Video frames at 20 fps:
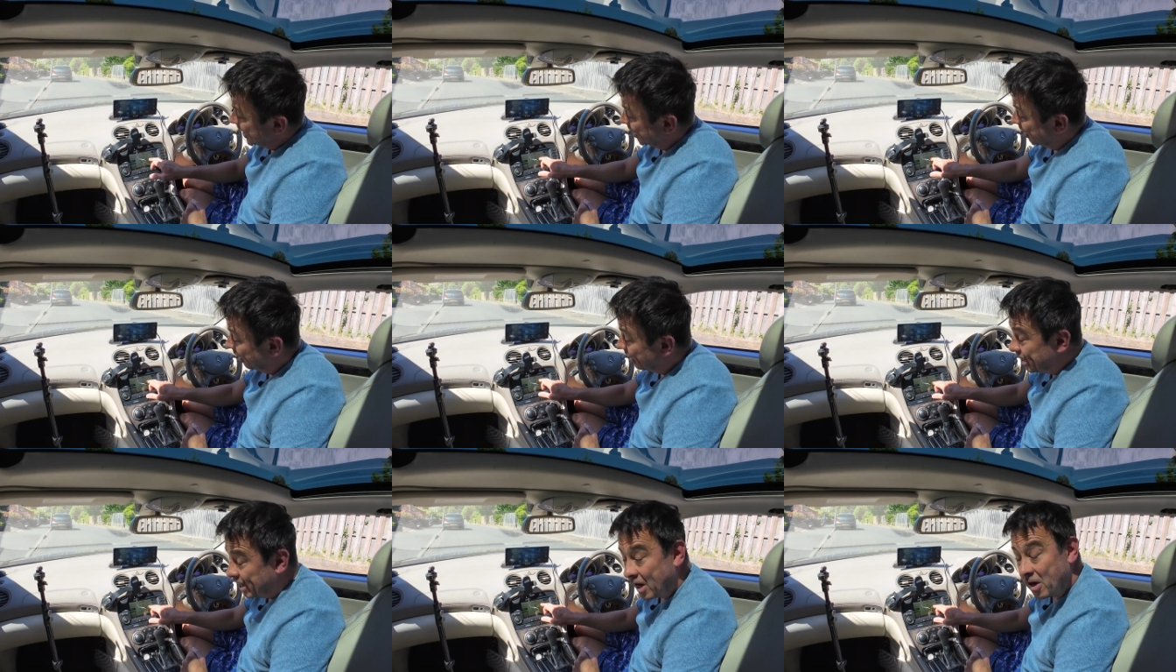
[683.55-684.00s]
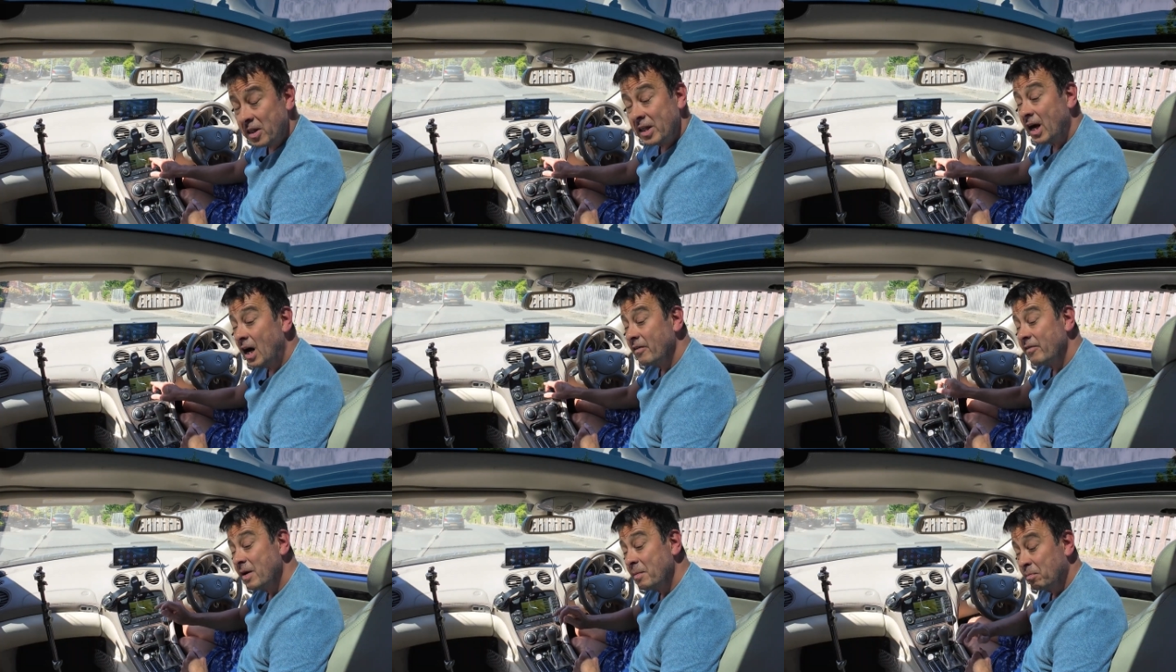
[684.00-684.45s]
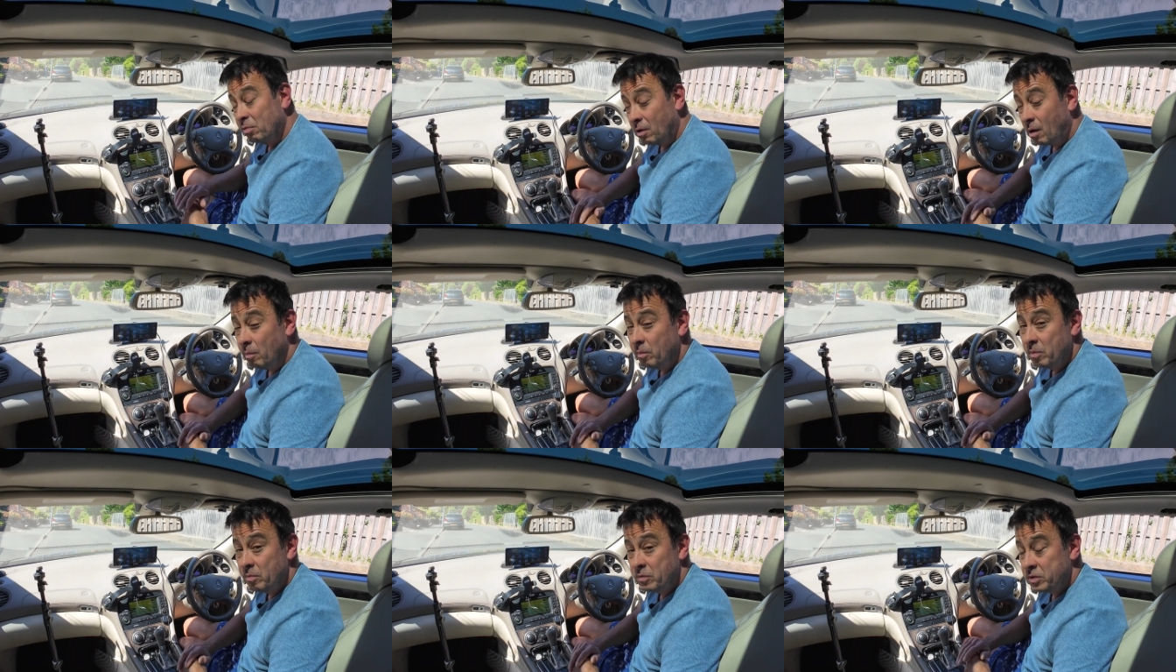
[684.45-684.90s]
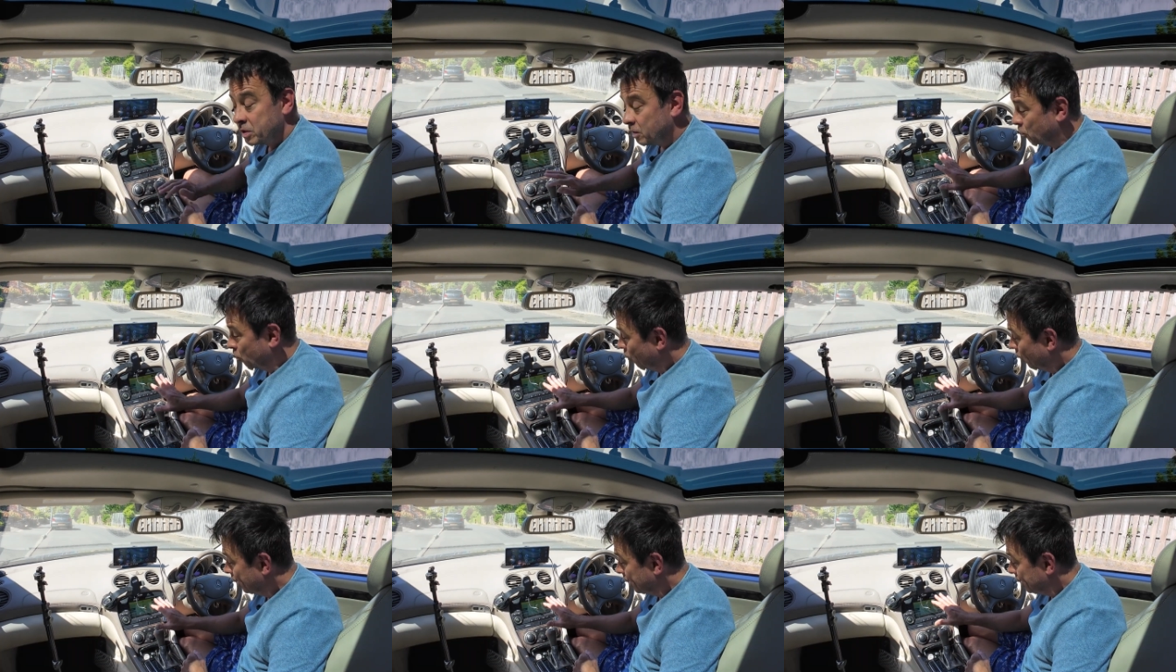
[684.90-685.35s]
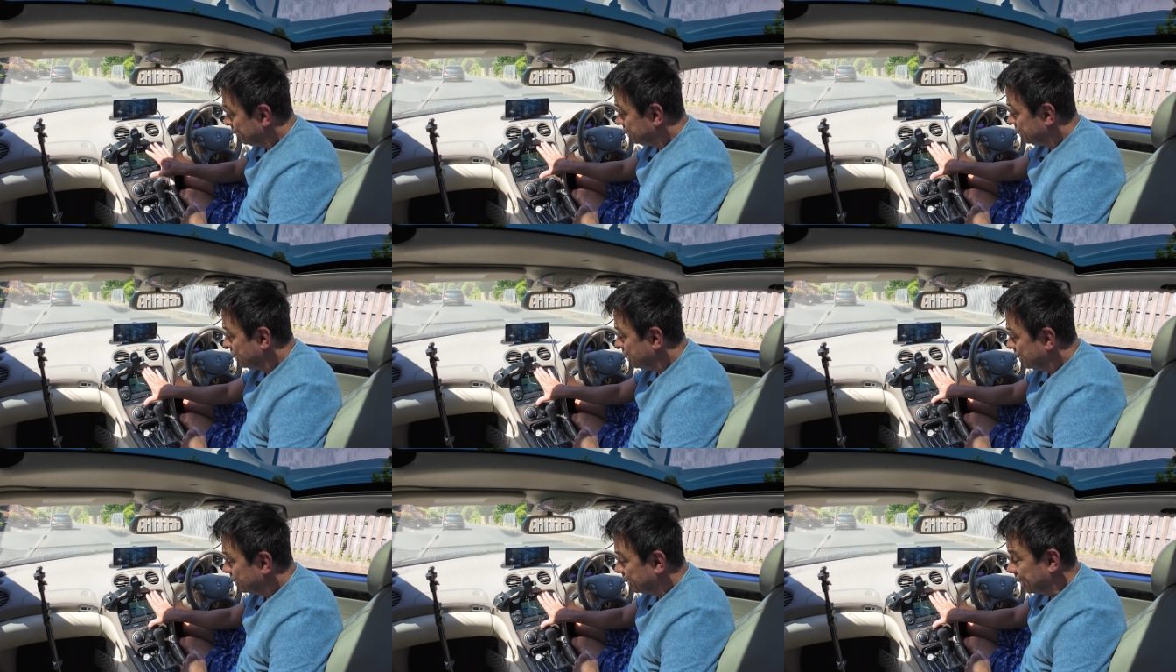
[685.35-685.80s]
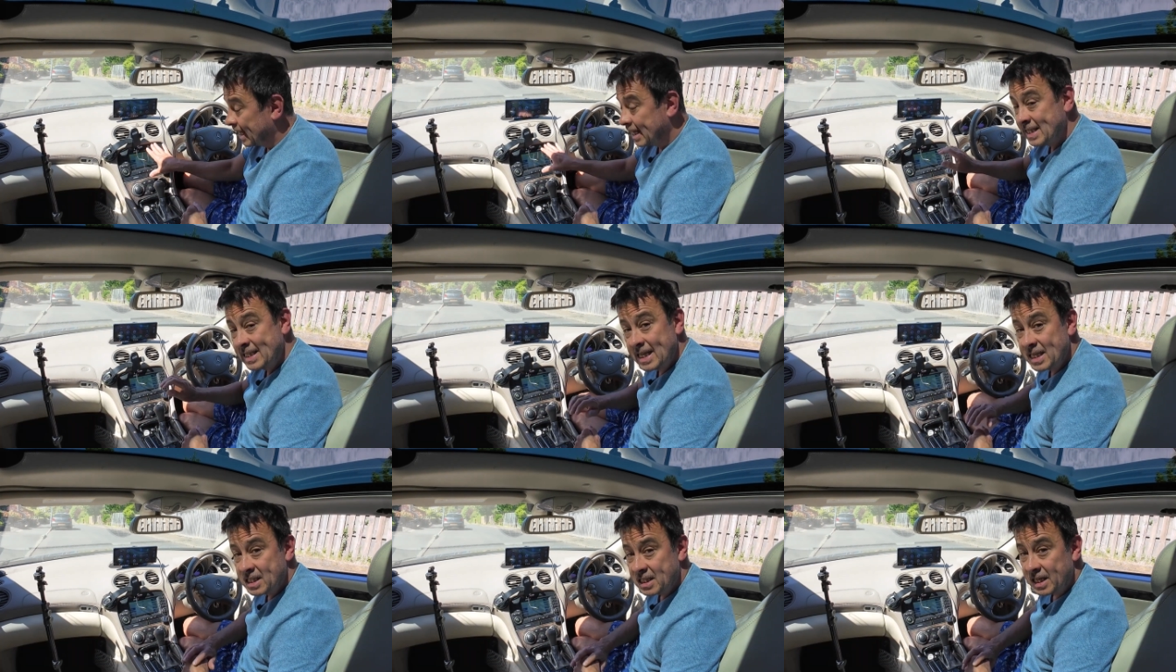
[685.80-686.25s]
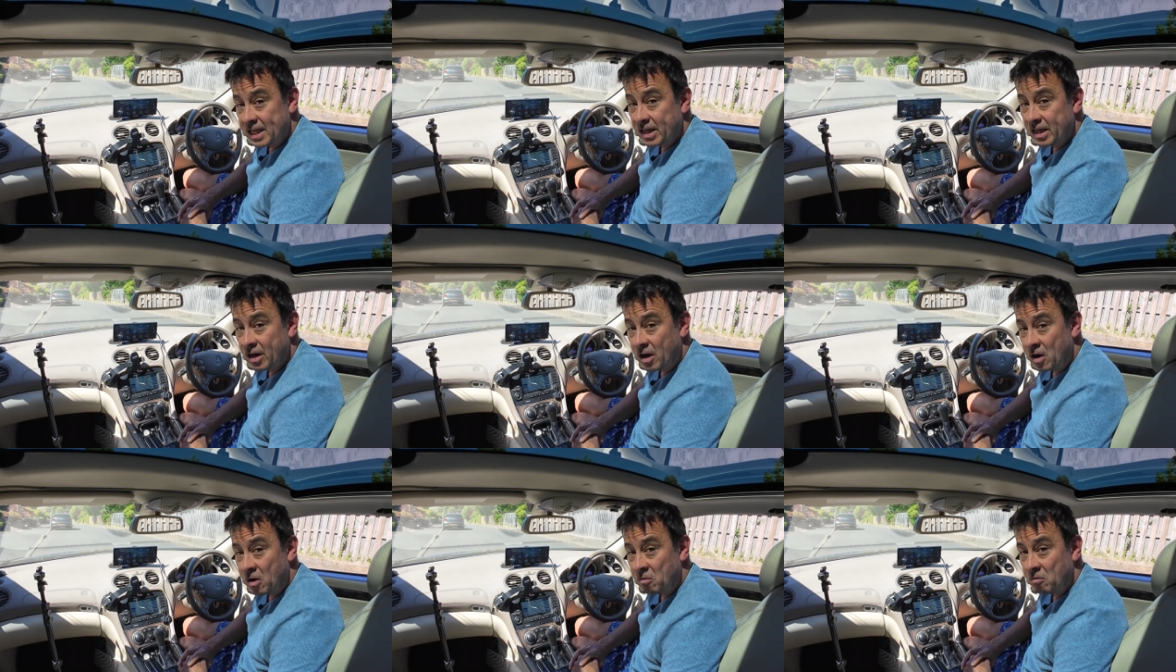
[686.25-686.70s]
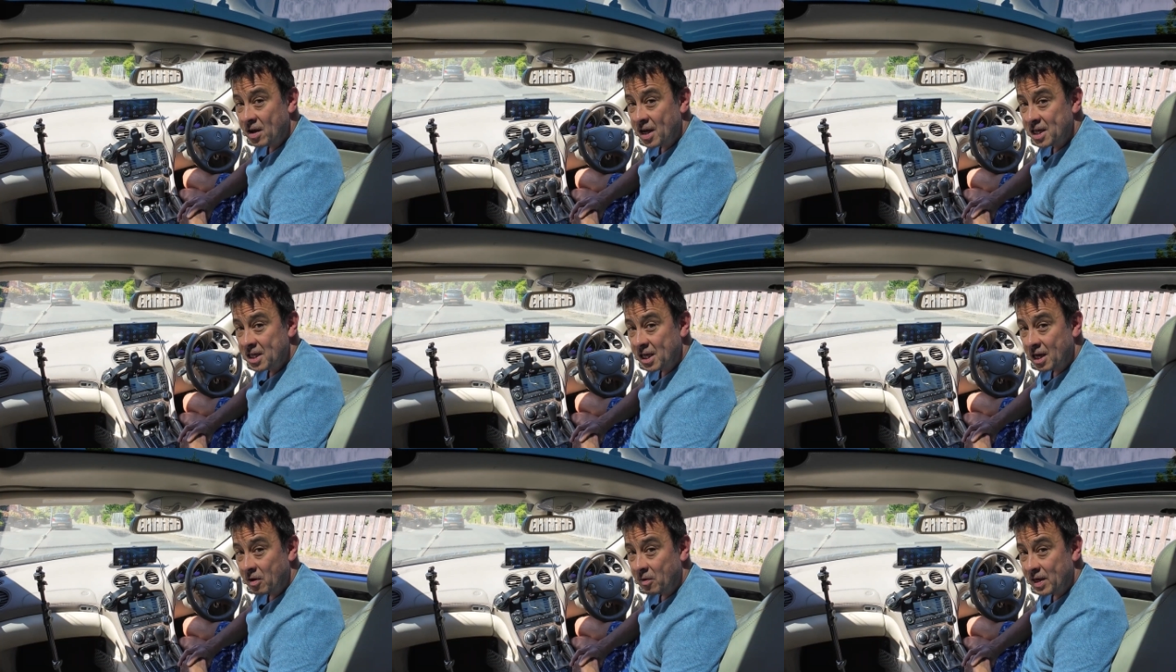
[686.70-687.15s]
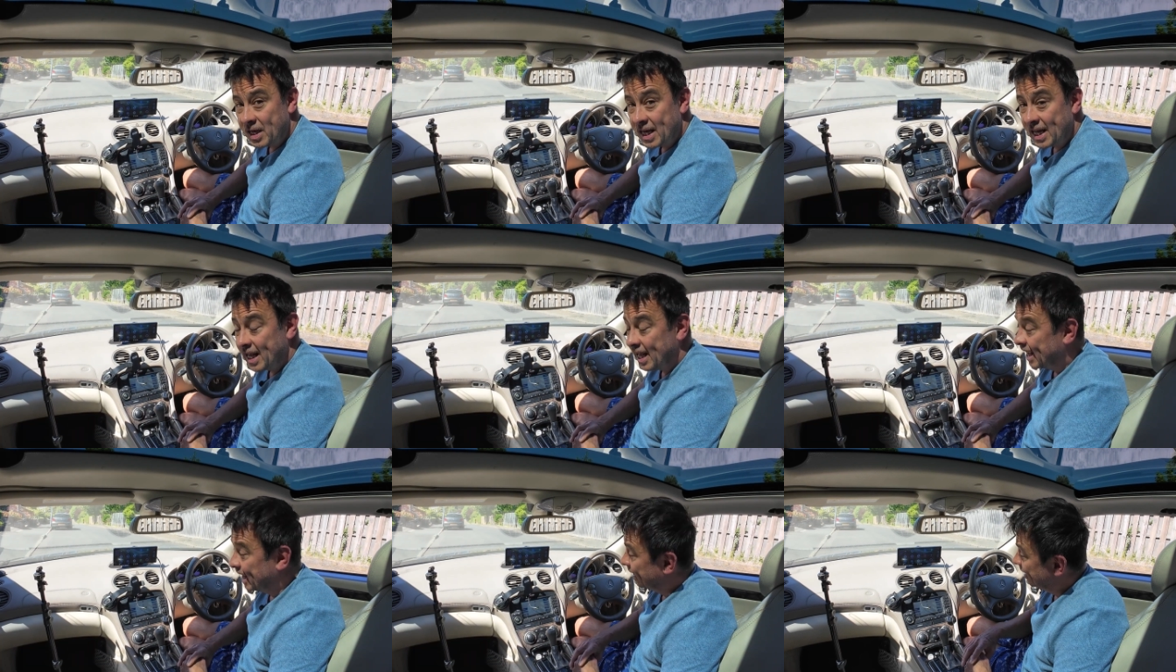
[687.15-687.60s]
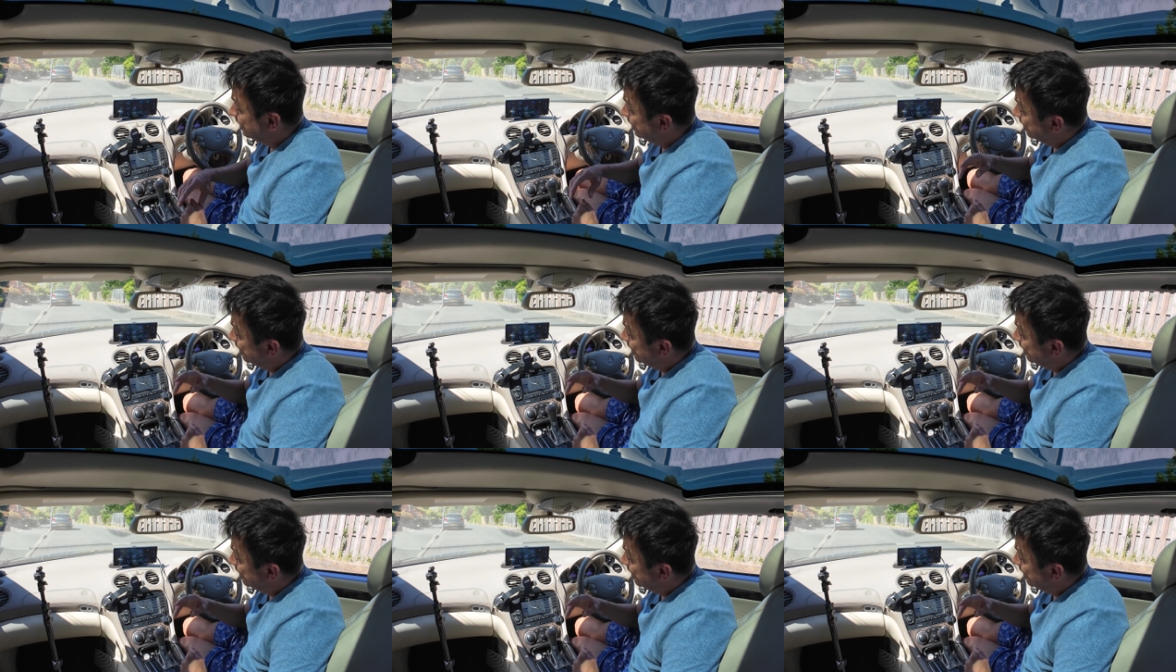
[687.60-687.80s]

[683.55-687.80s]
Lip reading: And I know that I've had problems with the existing car radio in here.